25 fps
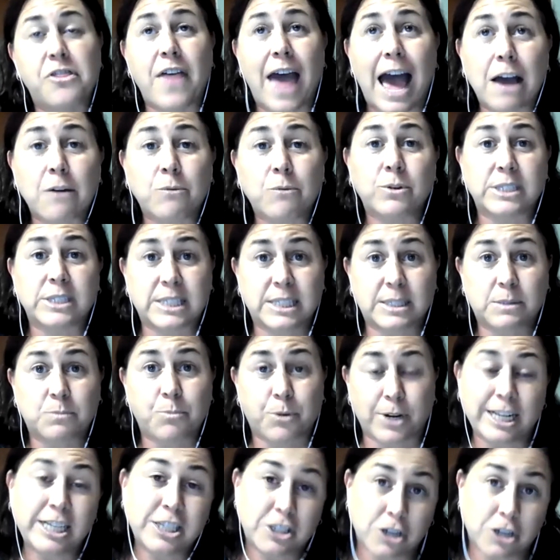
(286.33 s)
that was
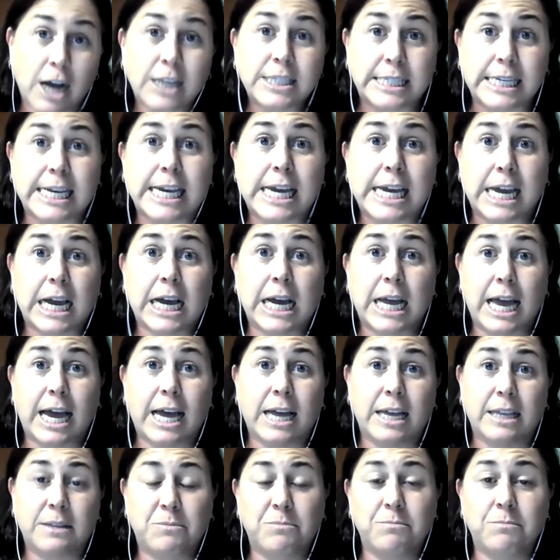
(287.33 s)
pretty daunting
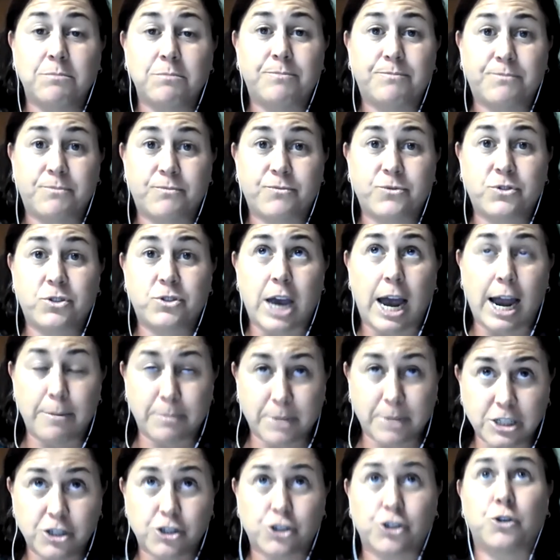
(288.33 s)
and time
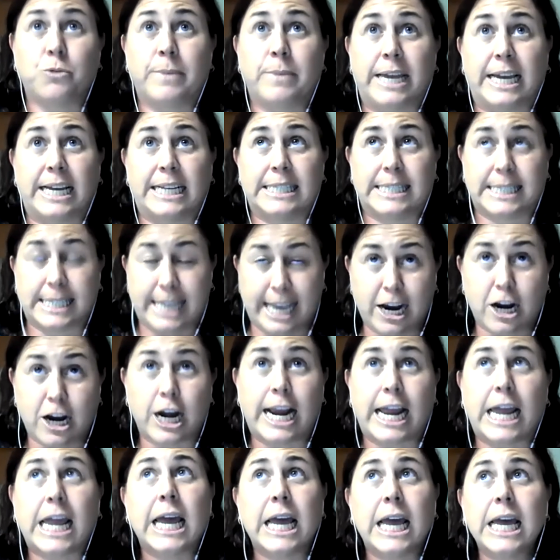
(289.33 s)
consuming and
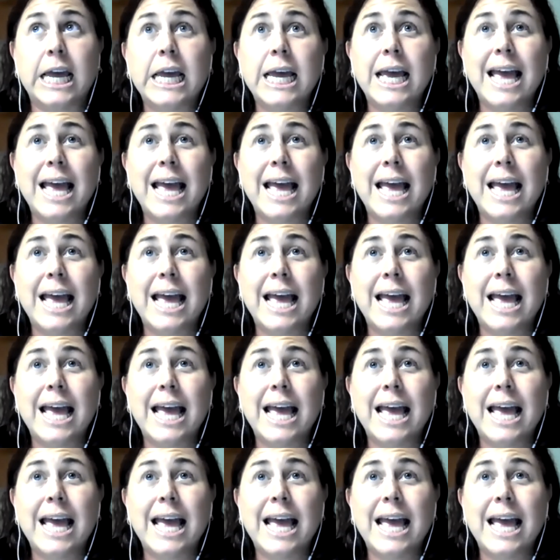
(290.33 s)
scary.